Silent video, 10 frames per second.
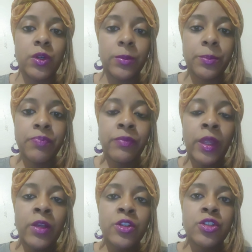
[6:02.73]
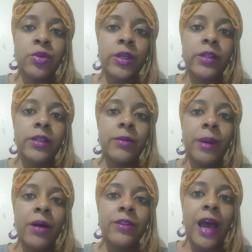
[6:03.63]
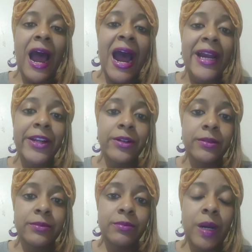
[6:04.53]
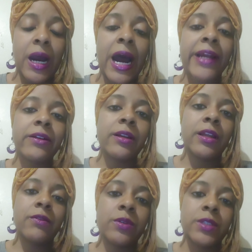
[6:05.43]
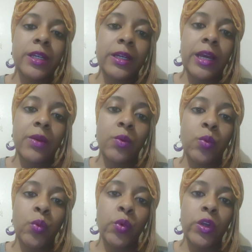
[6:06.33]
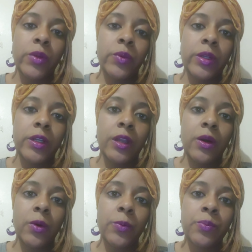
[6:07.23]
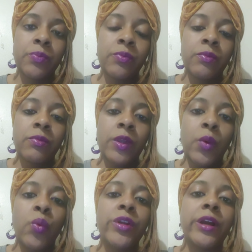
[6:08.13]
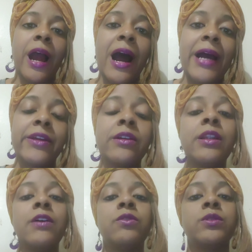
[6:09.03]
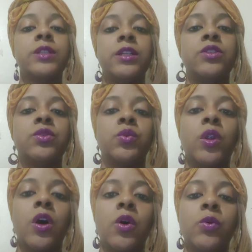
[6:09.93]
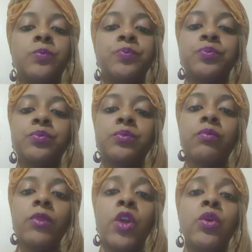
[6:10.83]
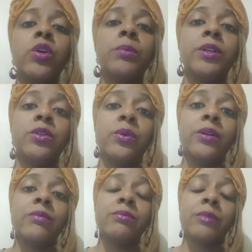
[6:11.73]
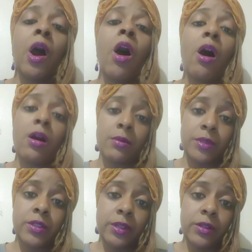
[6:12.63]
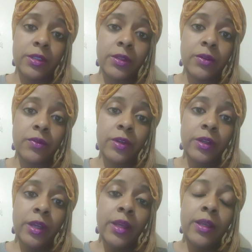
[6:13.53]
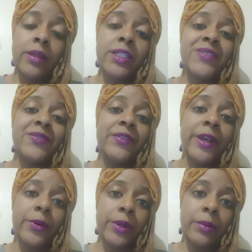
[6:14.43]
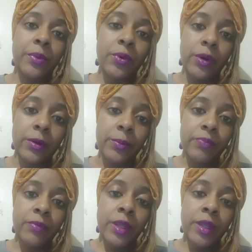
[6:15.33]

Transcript: one strictly about the iron. My iron levels that got really, really low. And when your iron levels get too low, you could be doing harm to yourself. It is very important.